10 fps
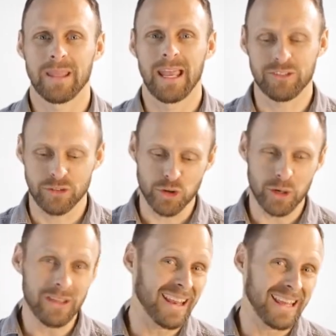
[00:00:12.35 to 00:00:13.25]
It's a
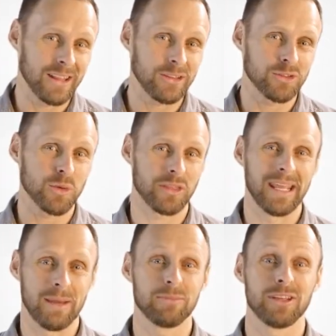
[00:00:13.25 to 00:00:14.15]
journey that ends with an
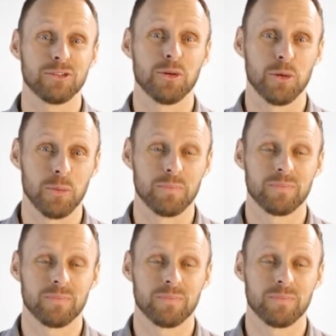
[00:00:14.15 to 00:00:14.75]
empty tomb.